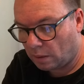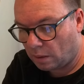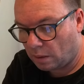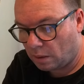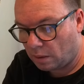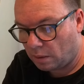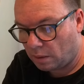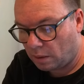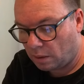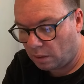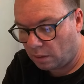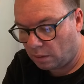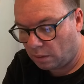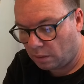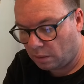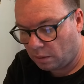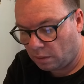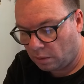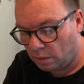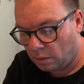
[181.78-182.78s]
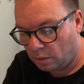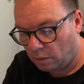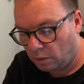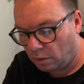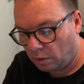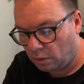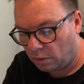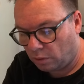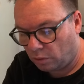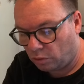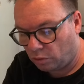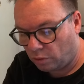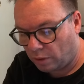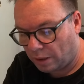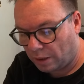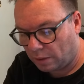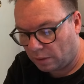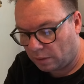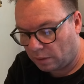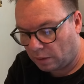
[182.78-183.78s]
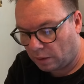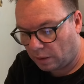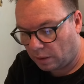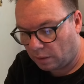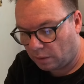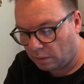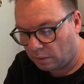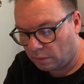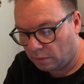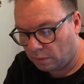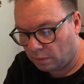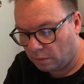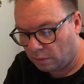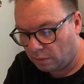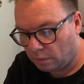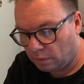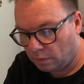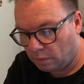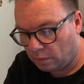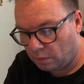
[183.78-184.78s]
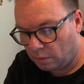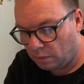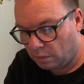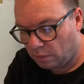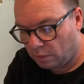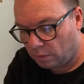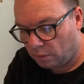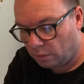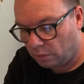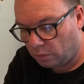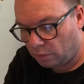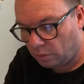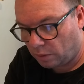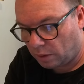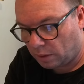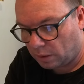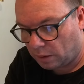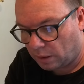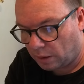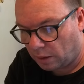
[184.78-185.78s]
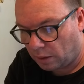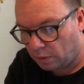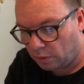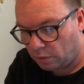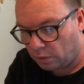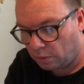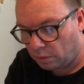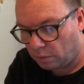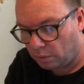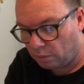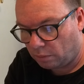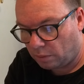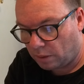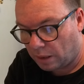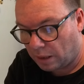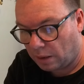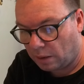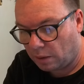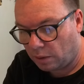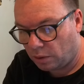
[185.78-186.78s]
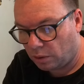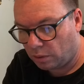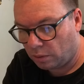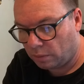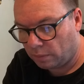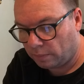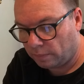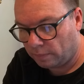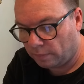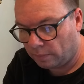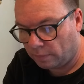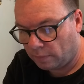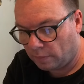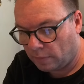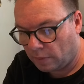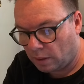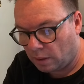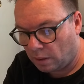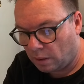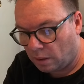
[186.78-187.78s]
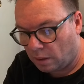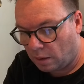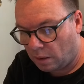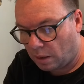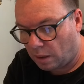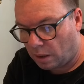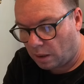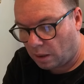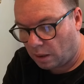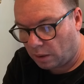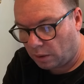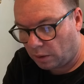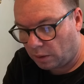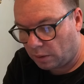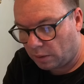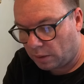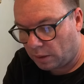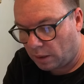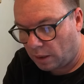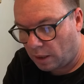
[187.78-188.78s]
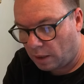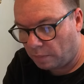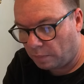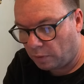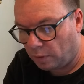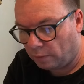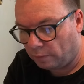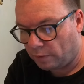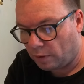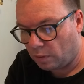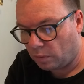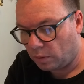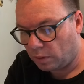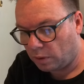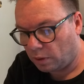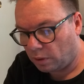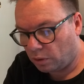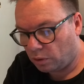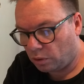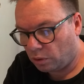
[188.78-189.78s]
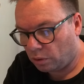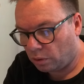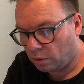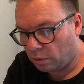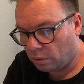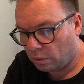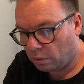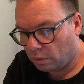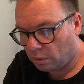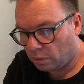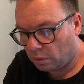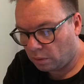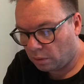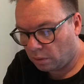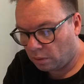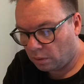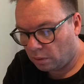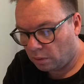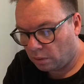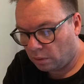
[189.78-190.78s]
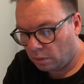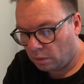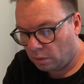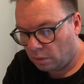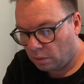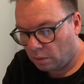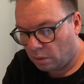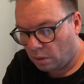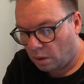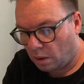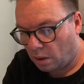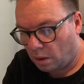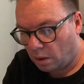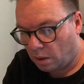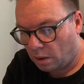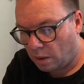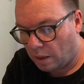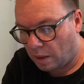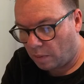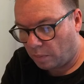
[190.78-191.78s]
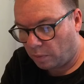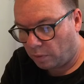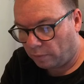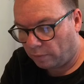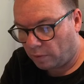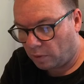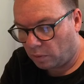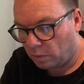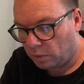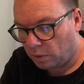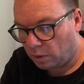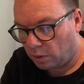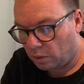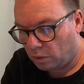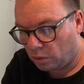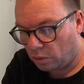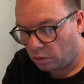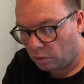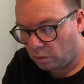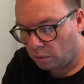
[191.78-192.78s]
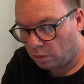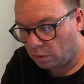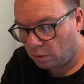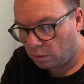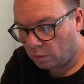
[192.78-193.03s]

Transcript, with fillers: And then you can do translate to translate it to English, and you can see input voltage, output voltage,